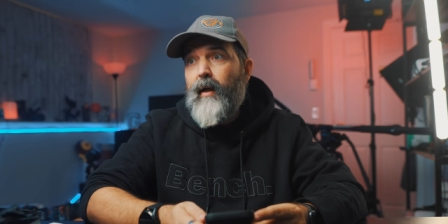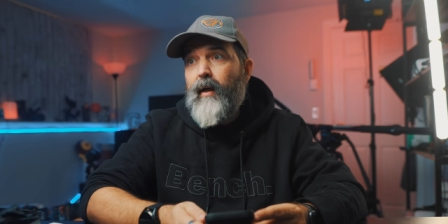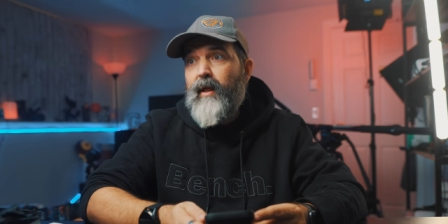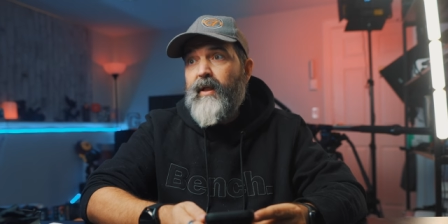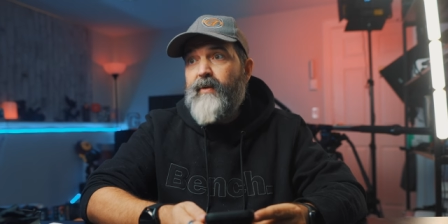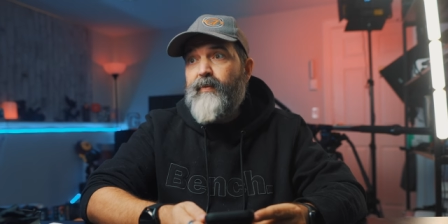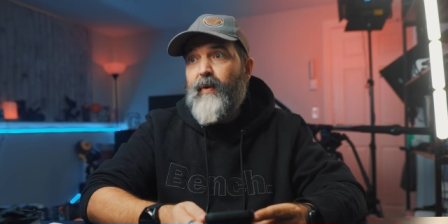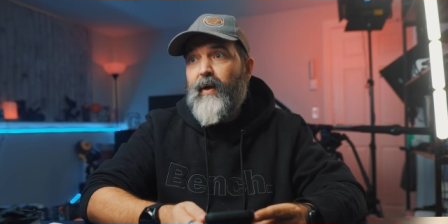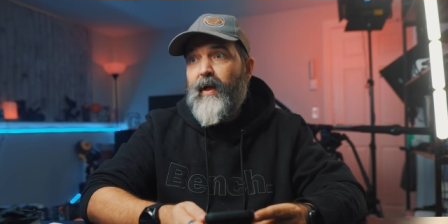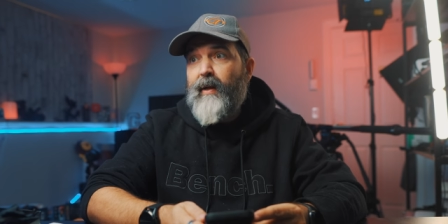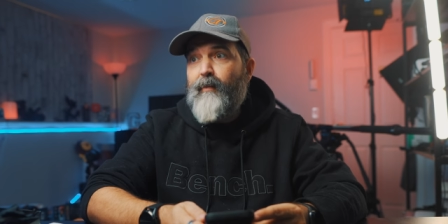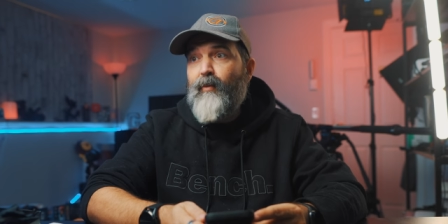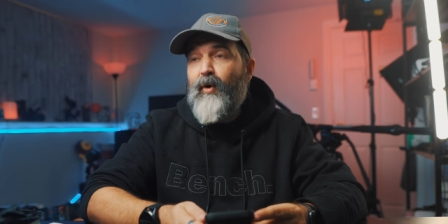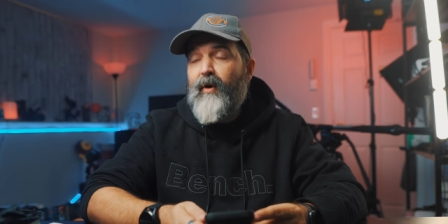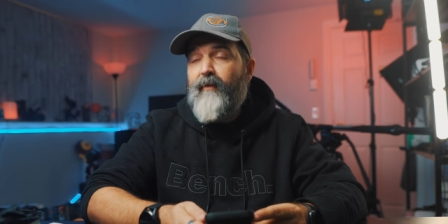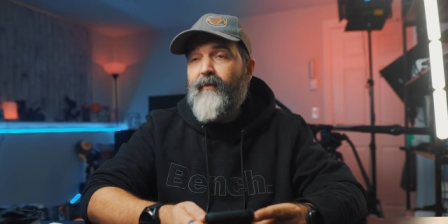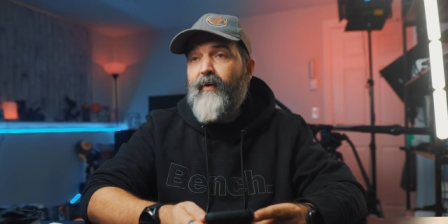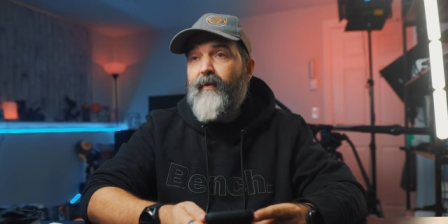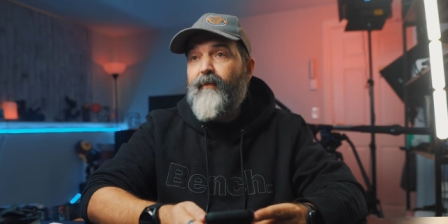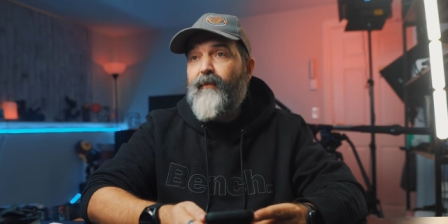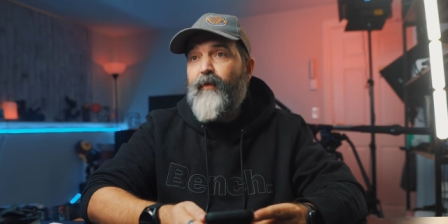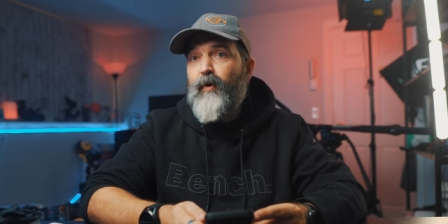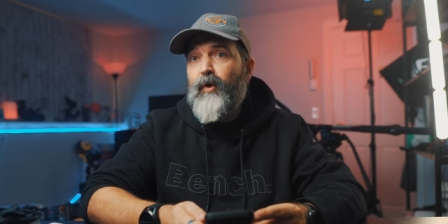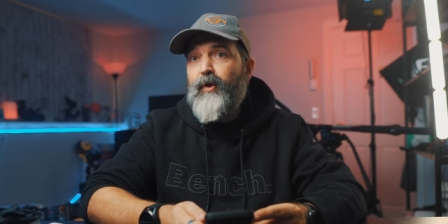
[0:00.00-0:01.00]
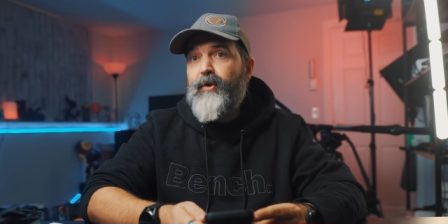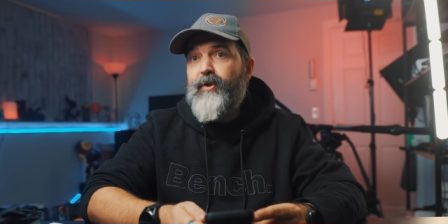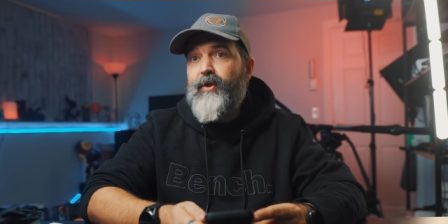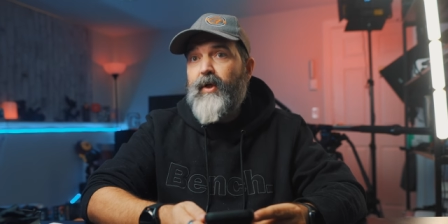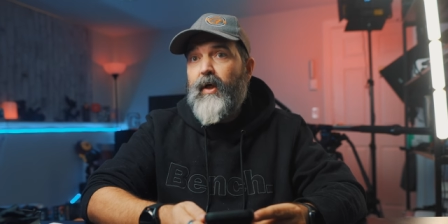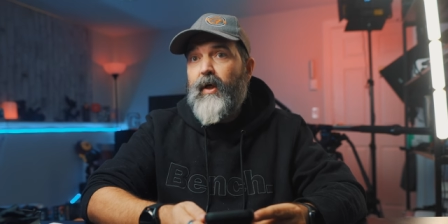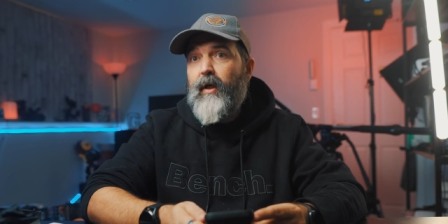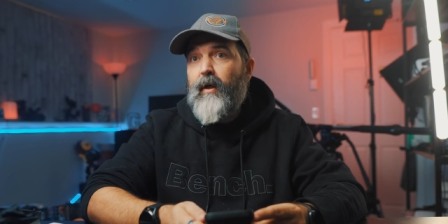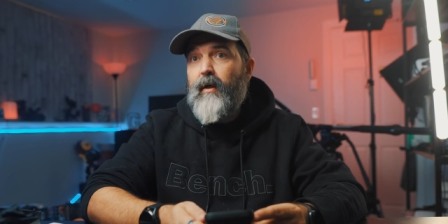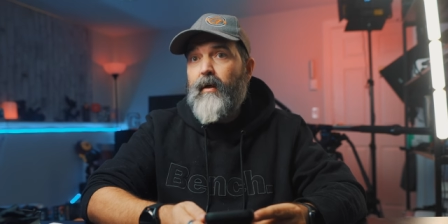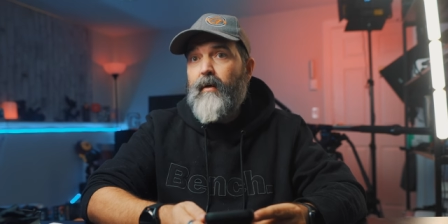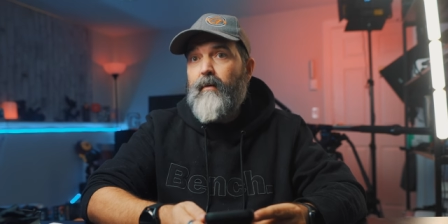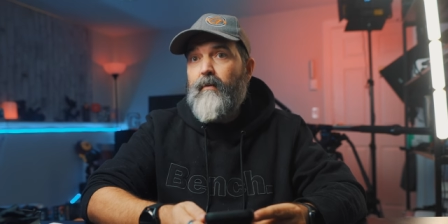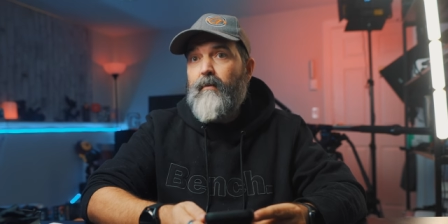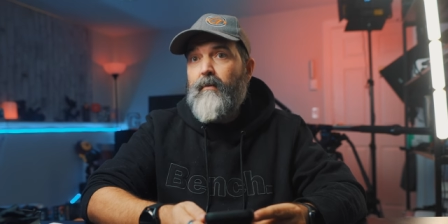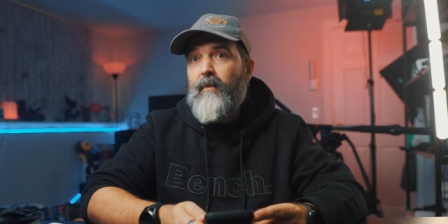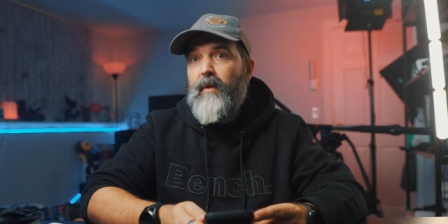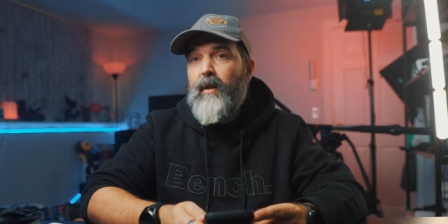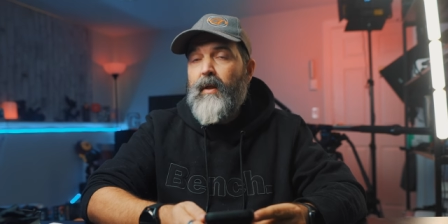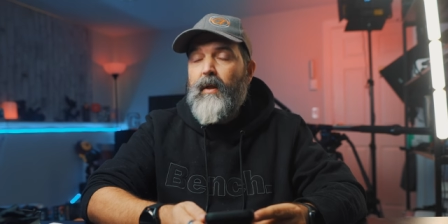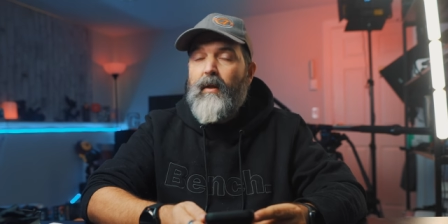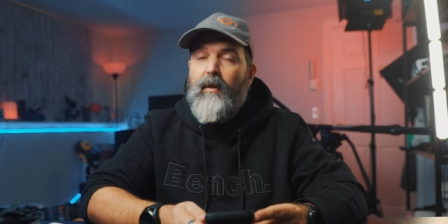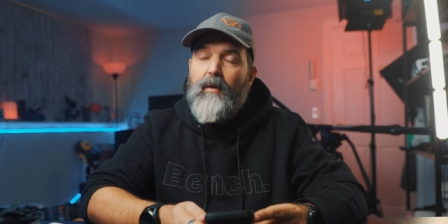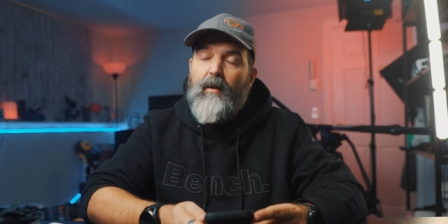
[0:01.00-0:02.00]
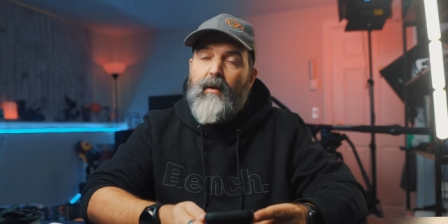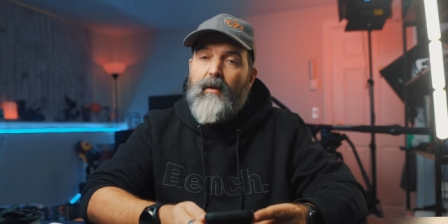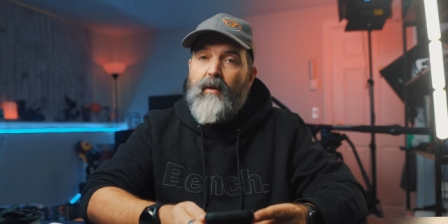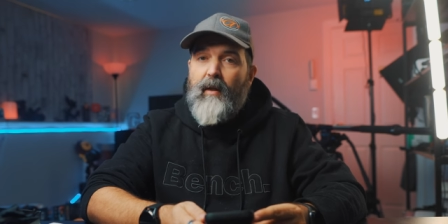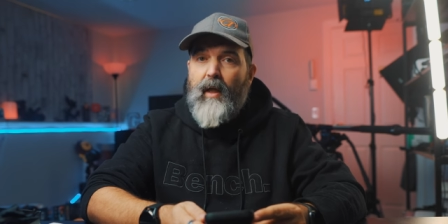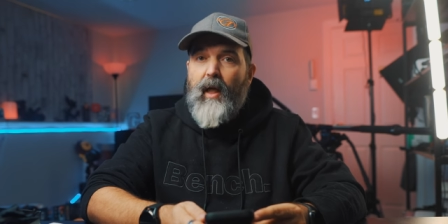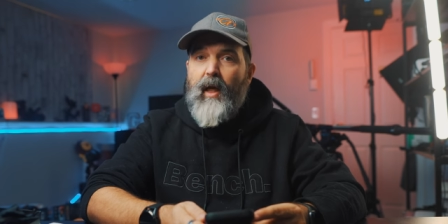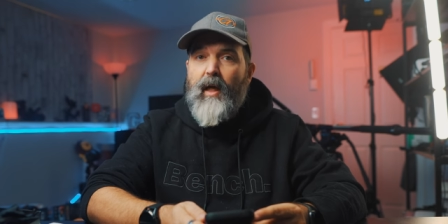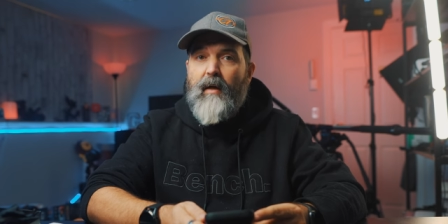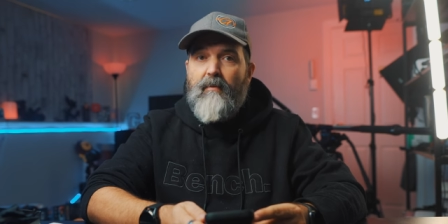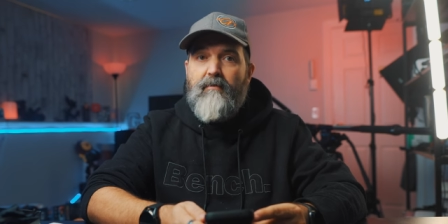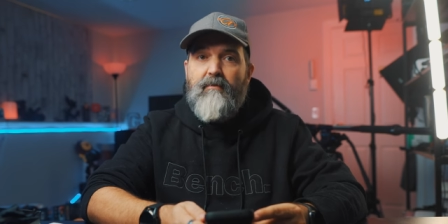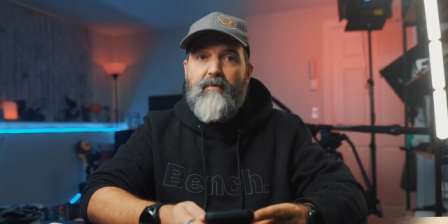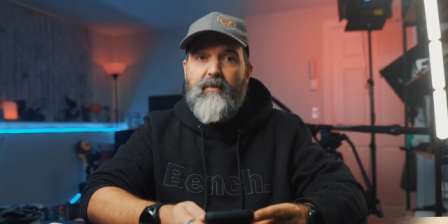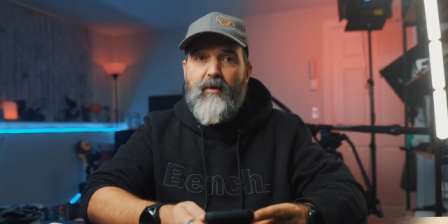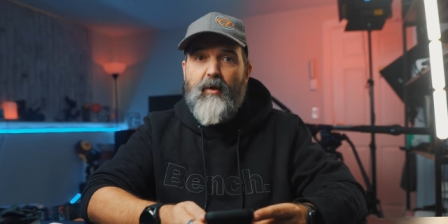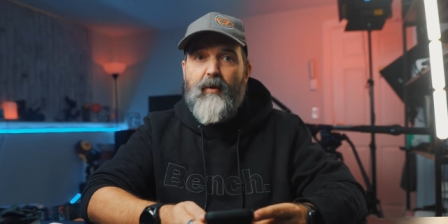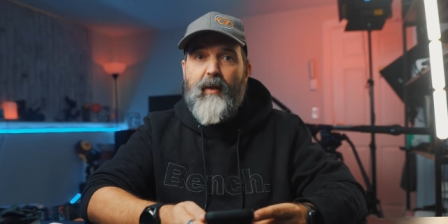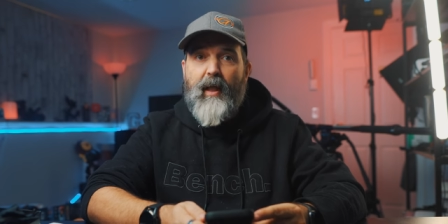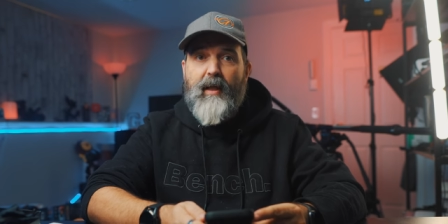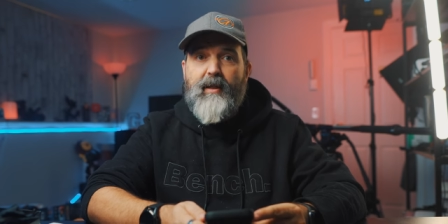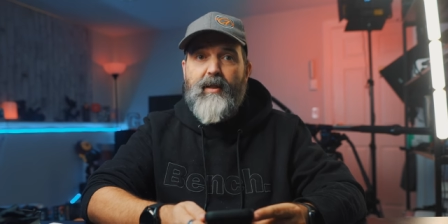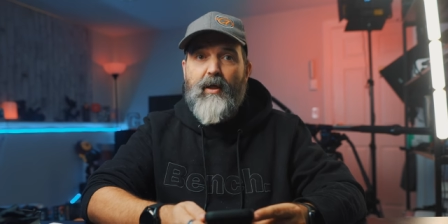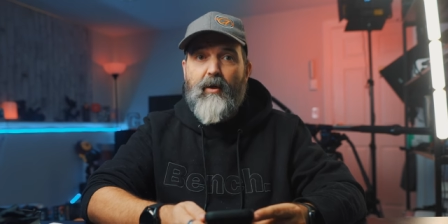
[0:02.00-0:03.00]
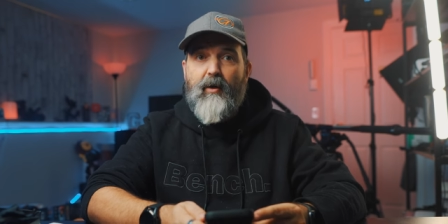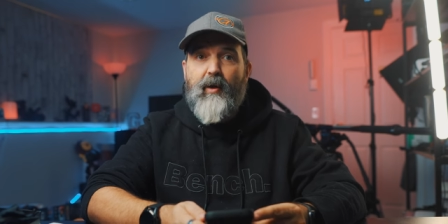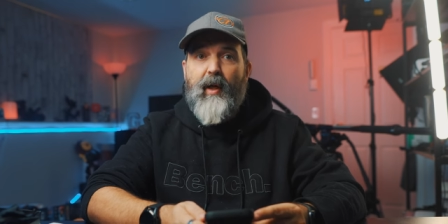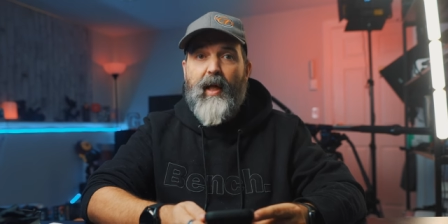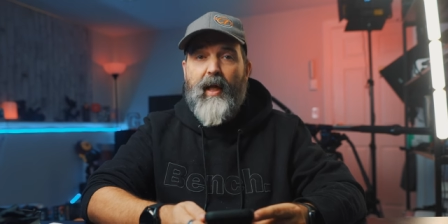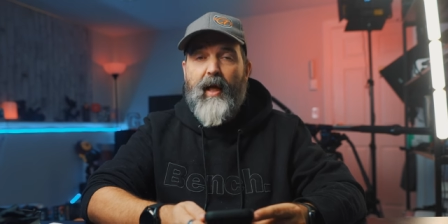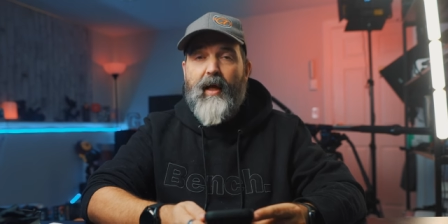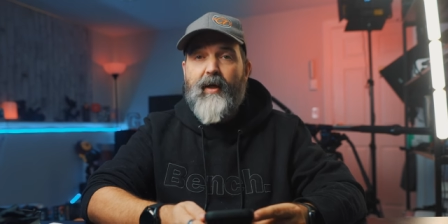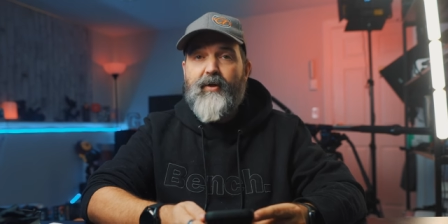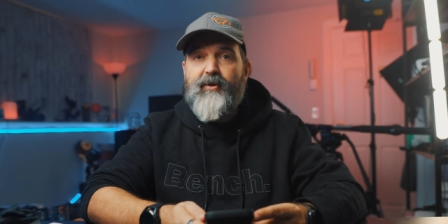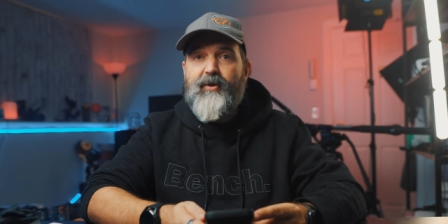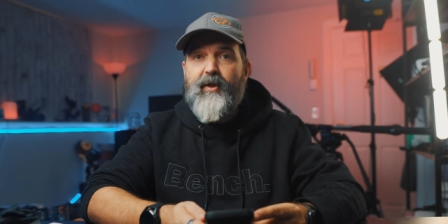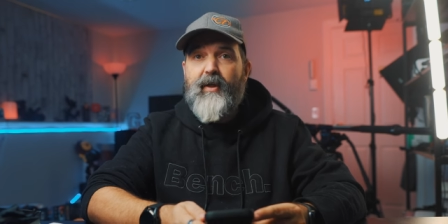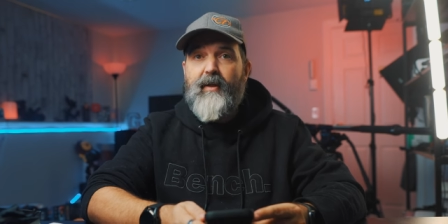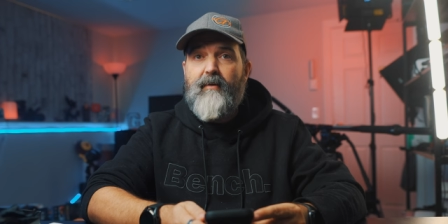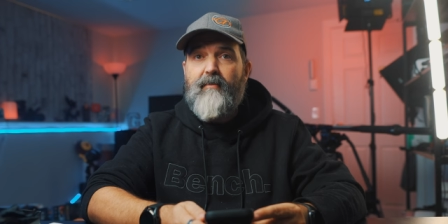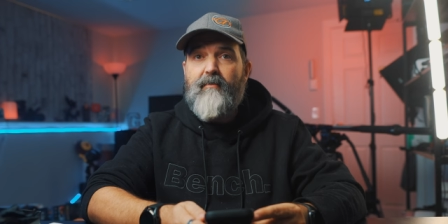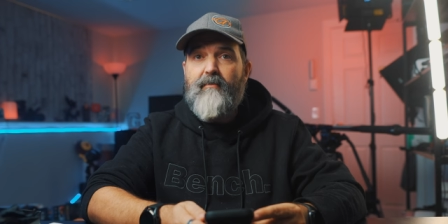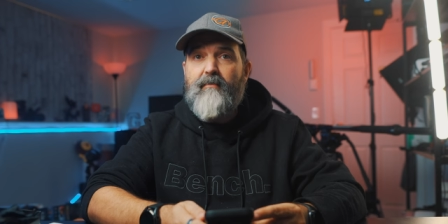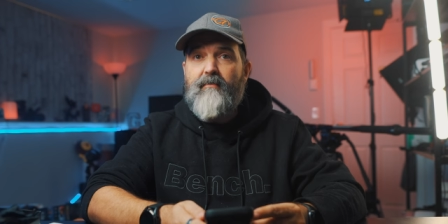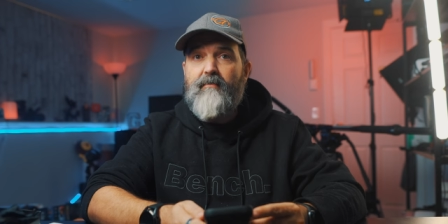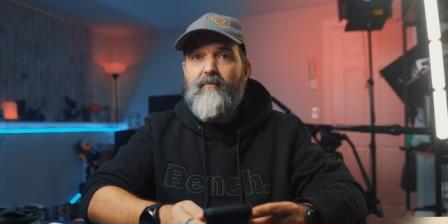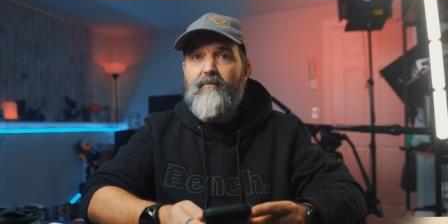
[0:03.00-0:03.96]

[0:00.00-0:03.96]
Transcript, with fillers: It's probably more of a full song. Yeah, no, that's okay, actually.